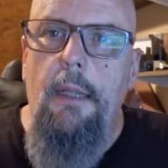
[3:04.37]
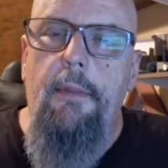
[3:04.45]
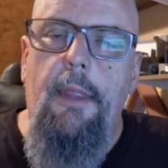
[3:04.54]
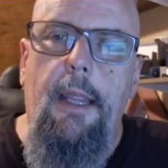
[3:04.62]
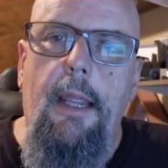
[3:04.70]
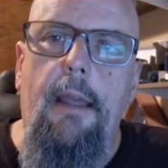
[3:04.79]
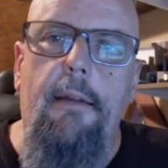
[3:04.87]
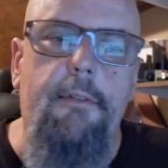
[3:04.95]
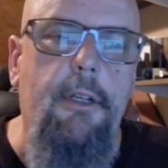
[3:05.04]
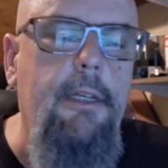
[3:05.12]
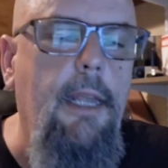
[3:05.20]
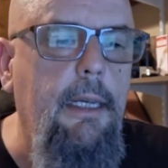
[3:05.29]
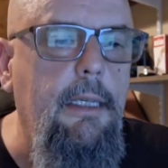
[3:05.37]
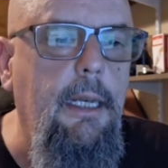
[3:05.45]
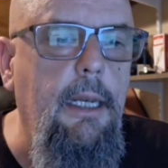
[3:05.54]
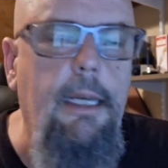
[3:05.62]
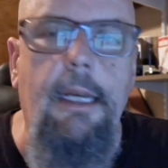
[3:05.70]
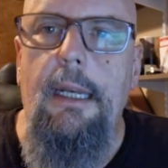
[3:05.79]
They have detected
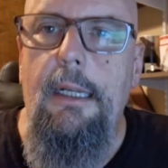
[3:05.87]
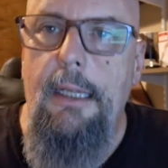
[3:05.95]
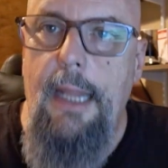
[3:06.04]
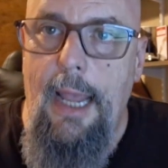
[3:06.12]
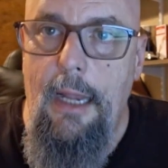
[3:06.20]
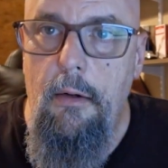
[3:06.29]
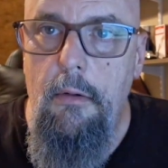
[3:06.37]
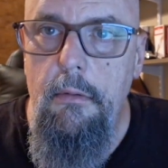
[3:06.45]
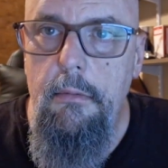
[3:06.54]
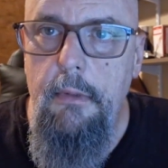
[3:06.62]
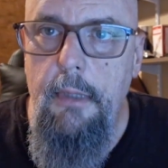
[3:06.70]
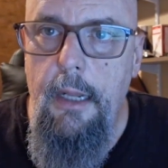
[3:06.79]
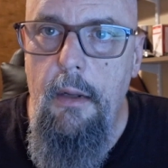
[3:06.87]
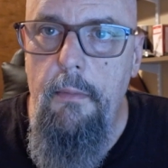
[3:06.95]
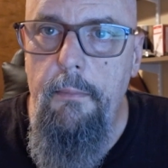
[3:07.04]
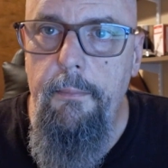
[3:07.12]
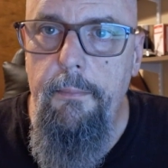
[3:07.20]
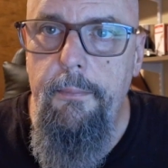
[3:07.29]
it in cattle now,
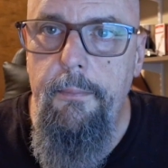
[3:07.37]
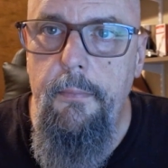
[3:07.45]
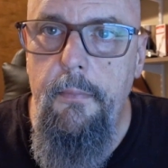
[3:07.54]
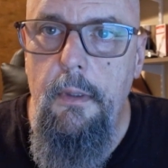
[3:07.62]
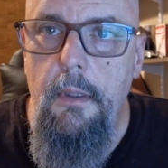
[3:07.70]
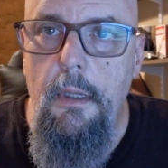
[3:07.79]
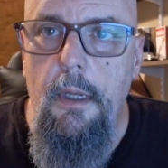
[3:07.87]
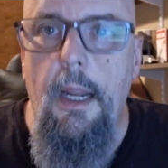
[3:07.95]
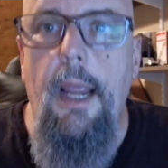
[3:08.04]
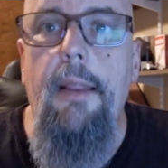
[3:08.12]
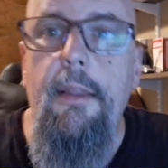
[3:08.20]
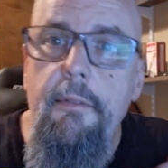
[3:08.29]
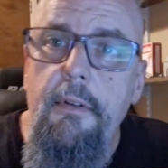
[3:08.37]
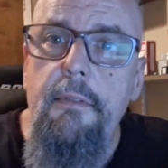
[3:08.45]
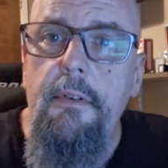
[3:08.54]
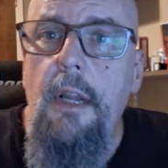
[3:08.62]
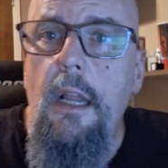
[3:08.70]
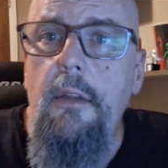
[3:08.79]
and they've
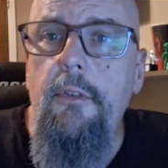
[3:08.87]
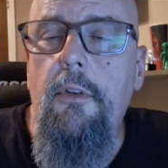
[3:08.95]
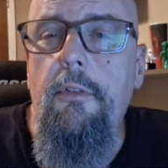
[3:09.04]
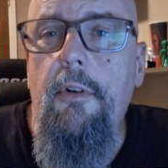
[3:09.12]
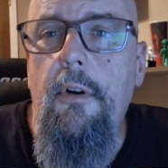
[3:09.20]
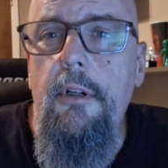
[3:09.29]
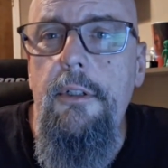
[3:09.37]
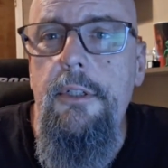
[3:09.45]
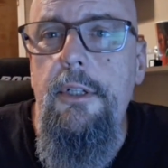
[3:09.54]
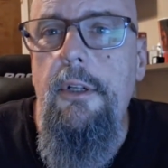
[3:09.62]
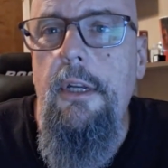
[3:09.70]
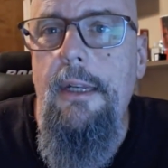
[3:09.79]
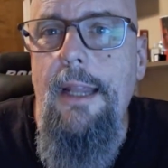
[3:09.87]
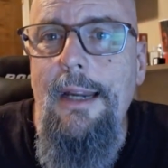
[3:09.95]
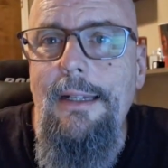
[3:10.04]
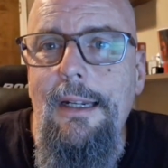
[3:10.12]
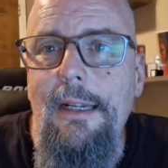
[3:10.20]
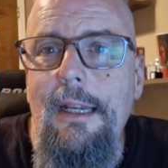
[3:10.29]
even gone so far as to
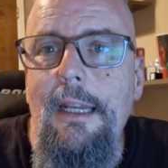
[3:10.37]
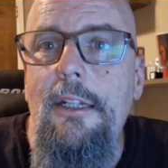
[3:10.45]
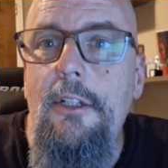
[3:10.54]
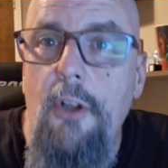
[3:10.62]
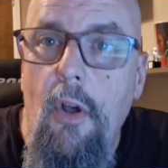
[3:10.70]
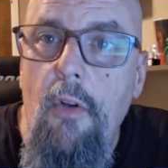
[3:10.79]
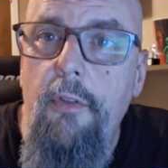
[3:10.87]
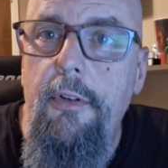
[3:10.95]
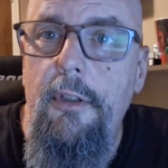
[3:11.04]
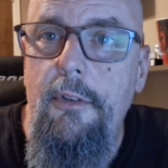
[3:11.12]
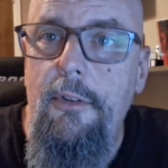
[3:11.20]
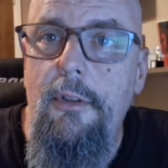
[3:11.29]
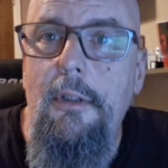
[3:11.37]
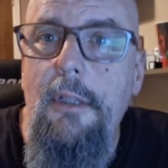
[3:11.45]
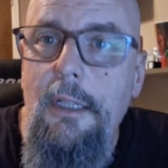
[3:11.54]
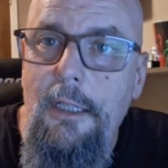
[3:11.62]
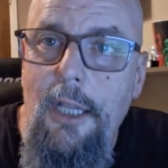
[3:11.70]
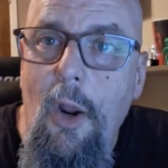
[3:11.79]
detect it in dolphins
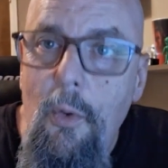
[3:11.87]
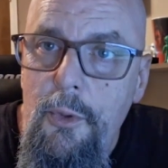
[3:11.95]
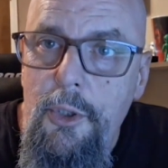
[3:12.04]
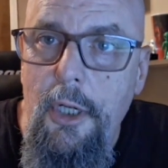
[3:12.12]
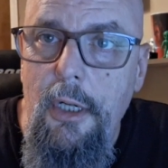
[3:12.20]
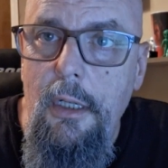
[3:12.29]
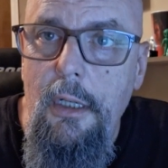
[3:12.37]
in the ocean